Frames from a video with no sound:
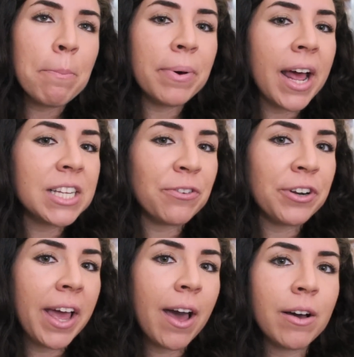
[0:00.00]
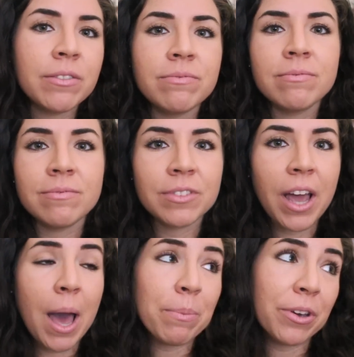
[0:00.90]
But as for now,
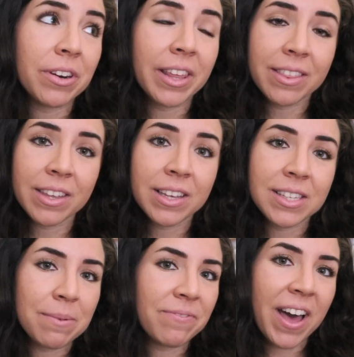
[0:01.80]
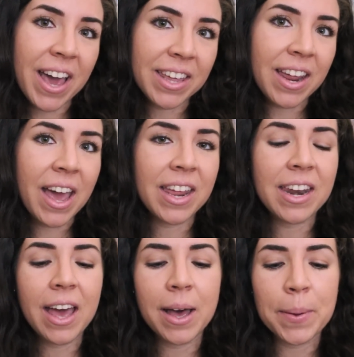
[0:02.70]
I'm good like this. I'm fine.
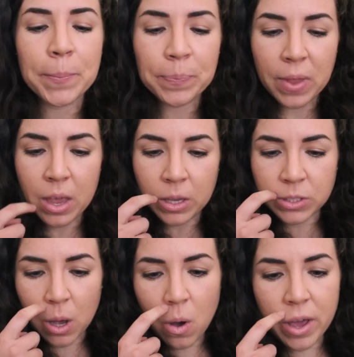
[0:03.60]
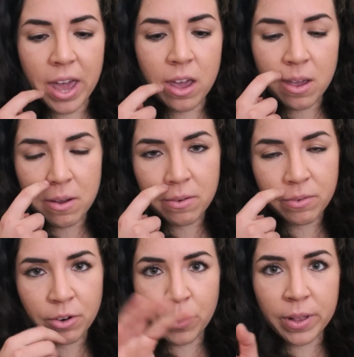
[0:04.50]
And so, okay,
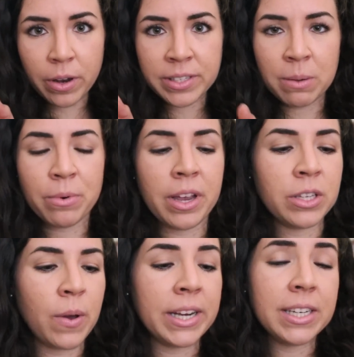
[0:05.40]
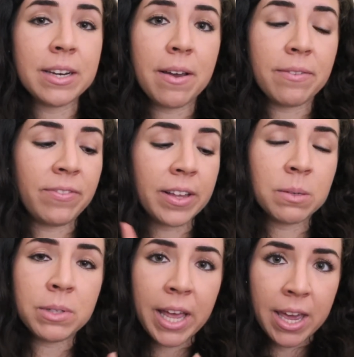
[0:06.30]
quick little summary. So I did
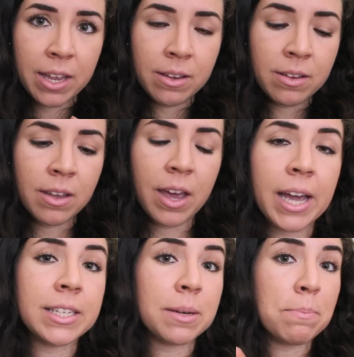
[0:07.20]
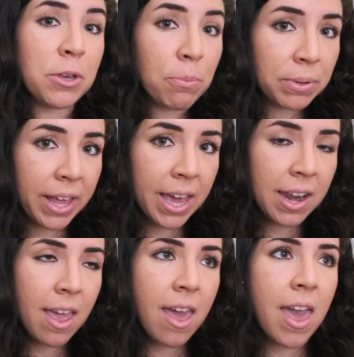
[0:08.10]
flexible dieting, I did meal
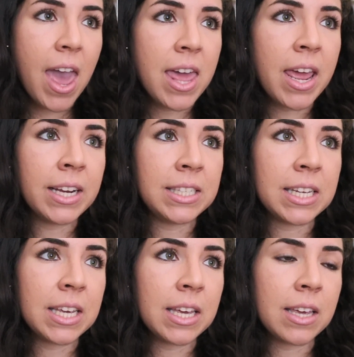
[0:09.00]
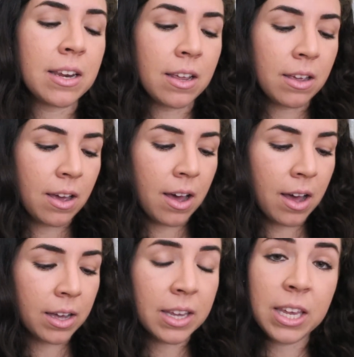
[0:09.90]
plan, and I did
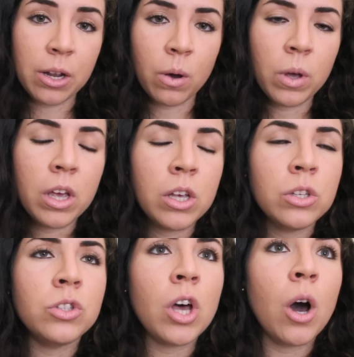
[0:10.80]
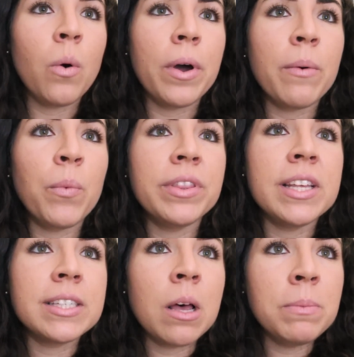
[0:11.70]
keto. So what
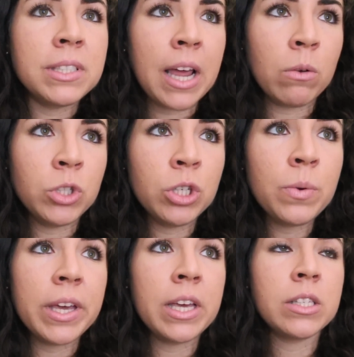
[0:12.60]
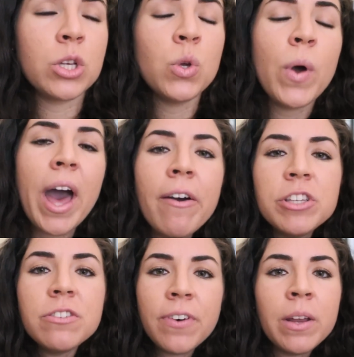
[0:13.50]
this comes down to is you
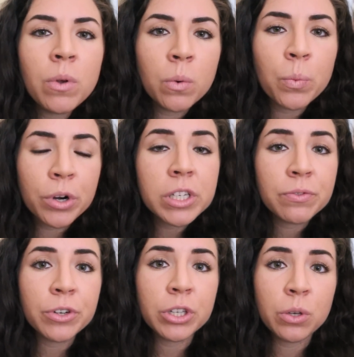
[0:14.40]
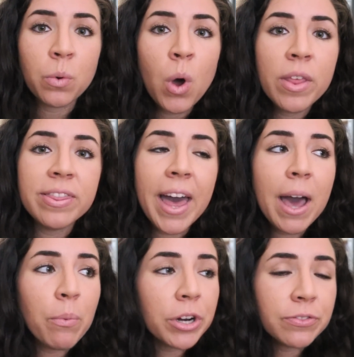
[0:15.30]
have to find what works for you.
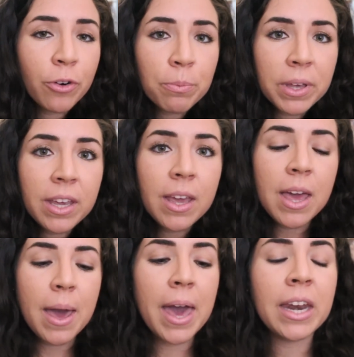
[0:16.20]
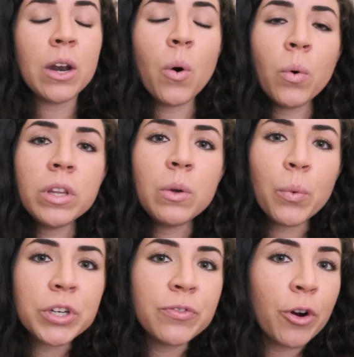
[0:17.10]
That worked for me, and it only
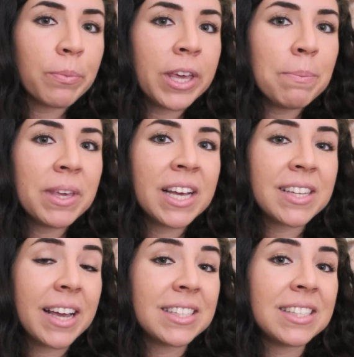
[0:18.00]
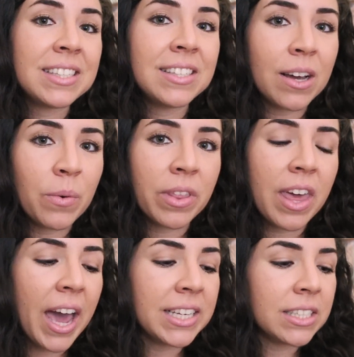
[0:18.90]
worked for me because I stuck with
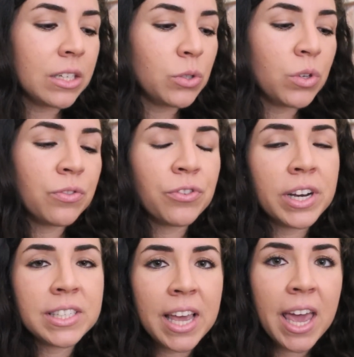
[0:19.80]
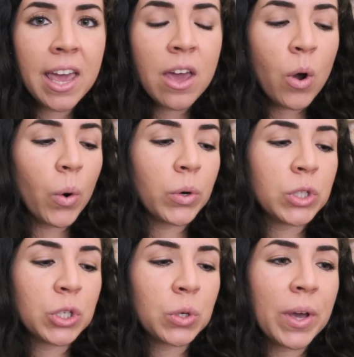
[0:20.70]
it. I didn't do it for a day or
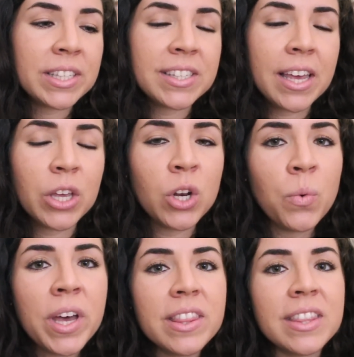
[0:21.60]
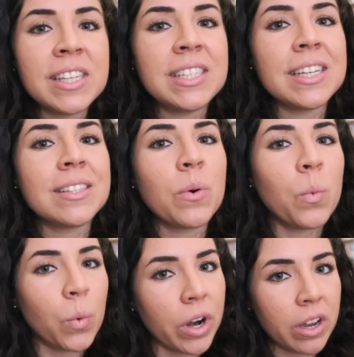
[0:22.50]
two and say, you know what, this
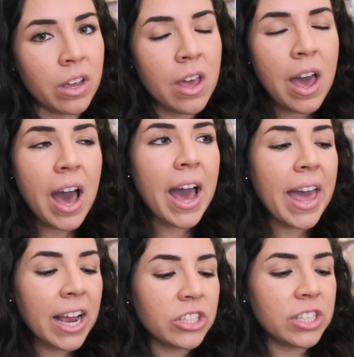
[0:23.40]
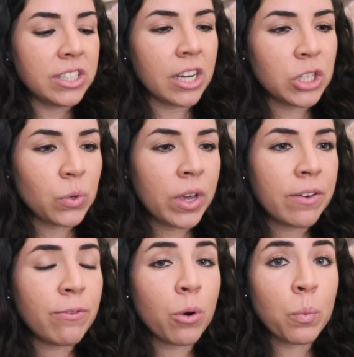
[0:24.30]
doesn't work. I actually stuck to
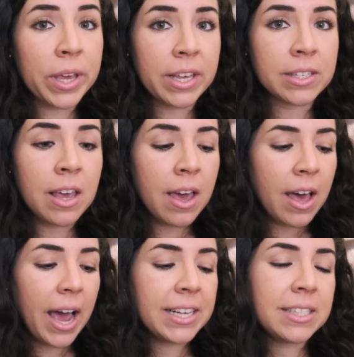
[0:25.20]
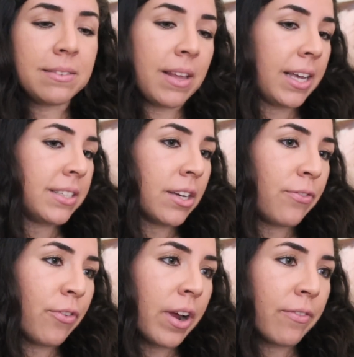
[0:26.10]
it for weeks. I stuck
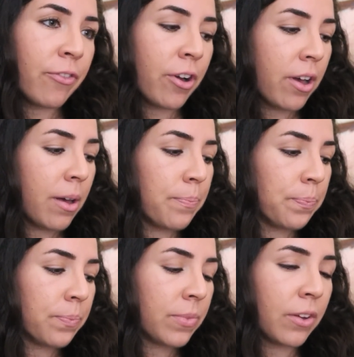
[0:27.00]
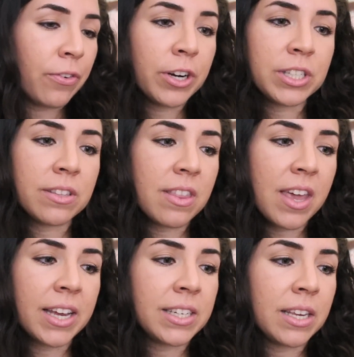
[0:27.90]
for it from the first
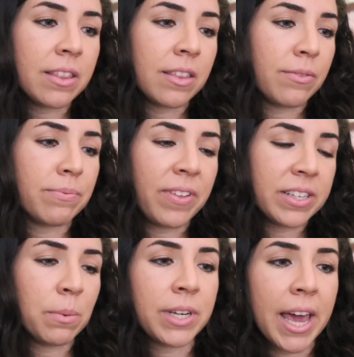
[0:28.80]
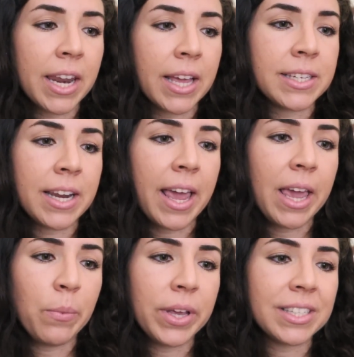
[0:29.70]
thing I did, the flexible dieting. I did
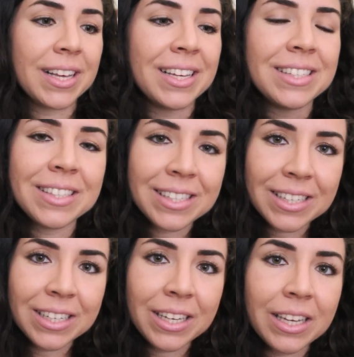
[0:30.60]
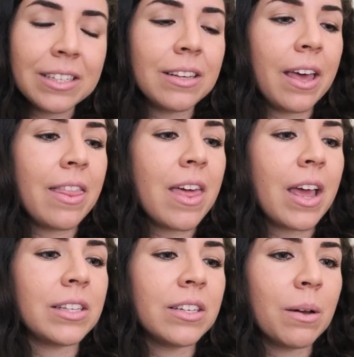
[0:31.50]
8 weeks consistently, and then
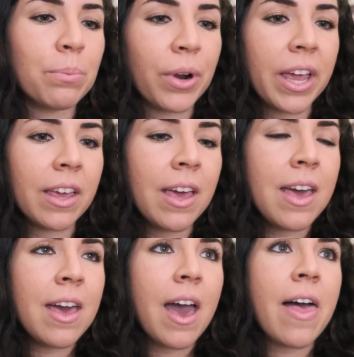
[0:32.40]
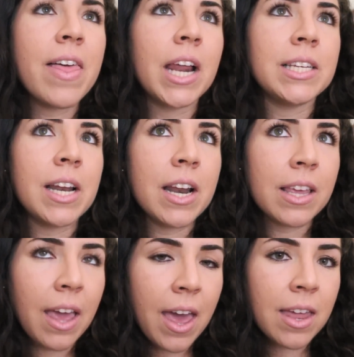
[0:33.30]
I took a break, and then I did it
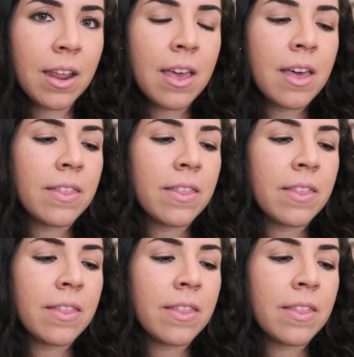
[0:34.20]
again.